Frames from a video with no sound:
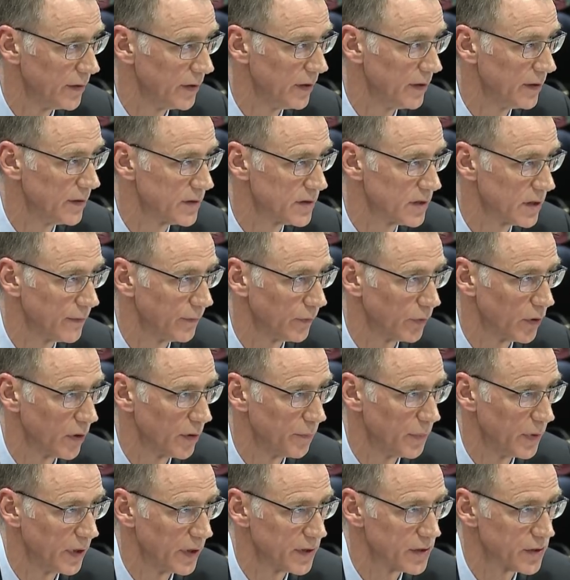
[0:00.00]
in civil or
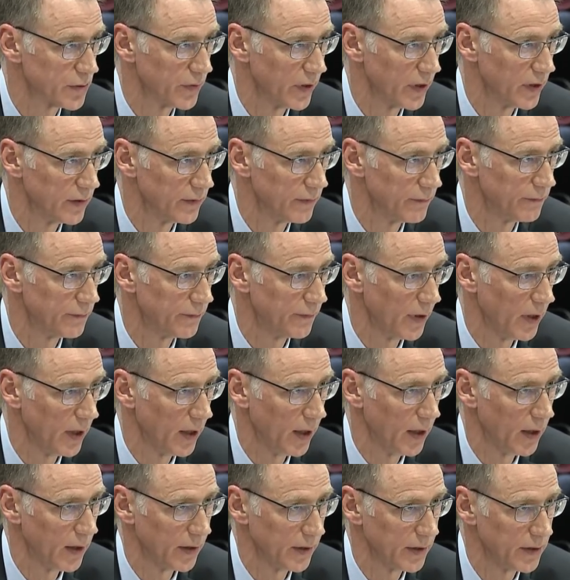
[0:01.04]
administrative
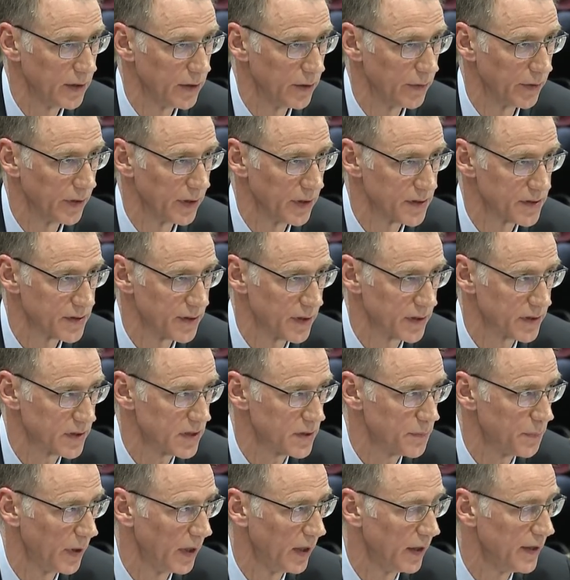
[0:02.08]
hearings. This
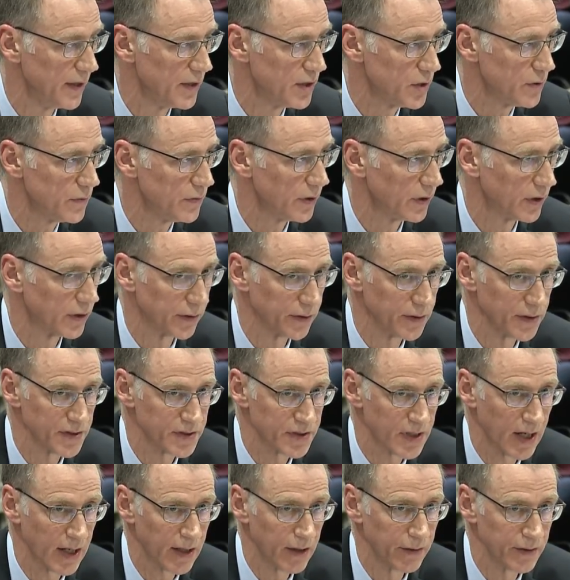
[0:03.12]
has been an issue. The current
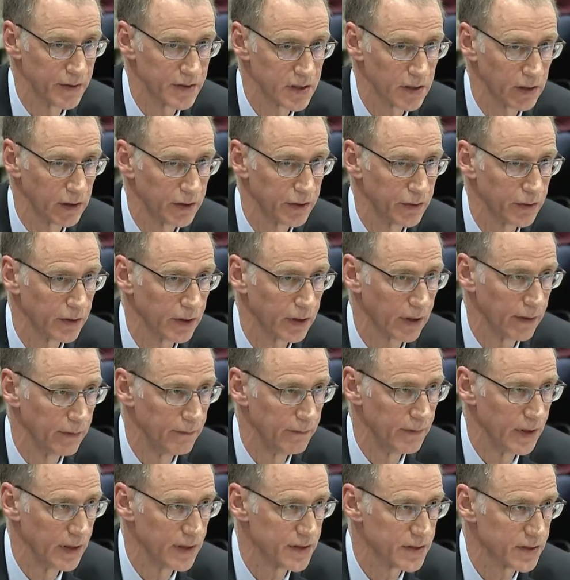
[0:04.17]
standard is clear and
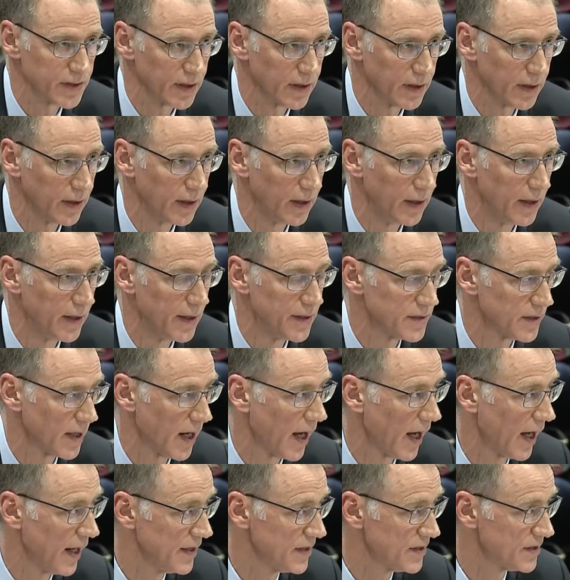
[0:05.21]
convincing. It's a
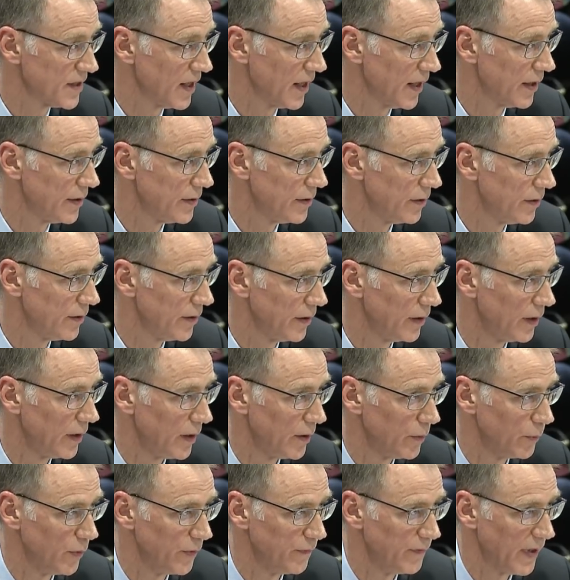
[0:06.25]
high standard.
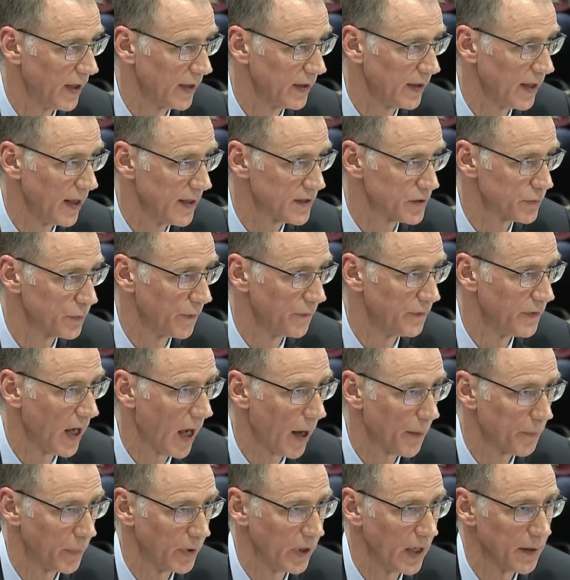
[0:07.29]
We've had cases we've
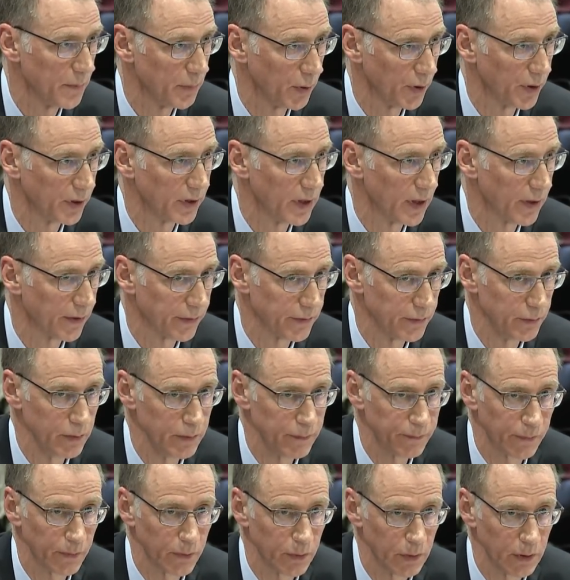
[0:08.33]
not been able to get through
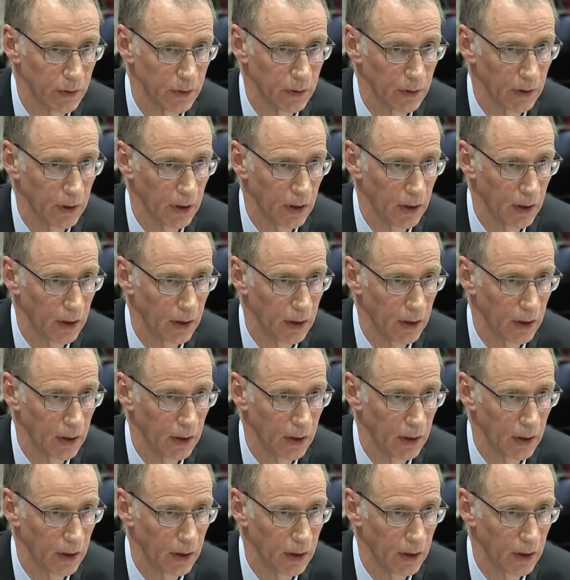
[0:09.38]
for